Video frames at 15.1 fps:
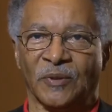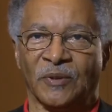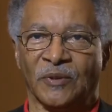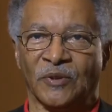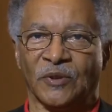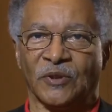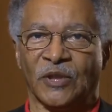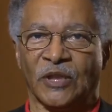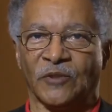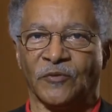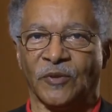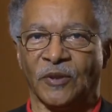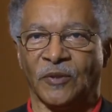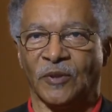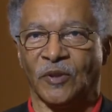
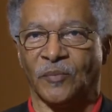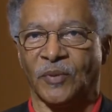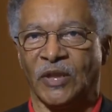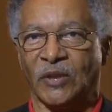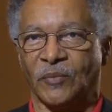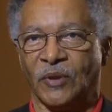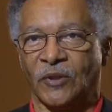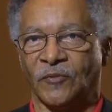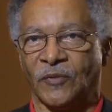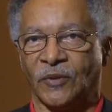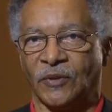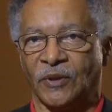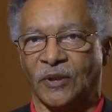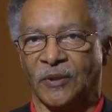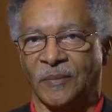successfully the primary
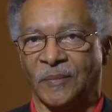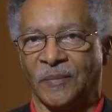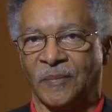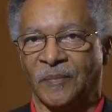photon.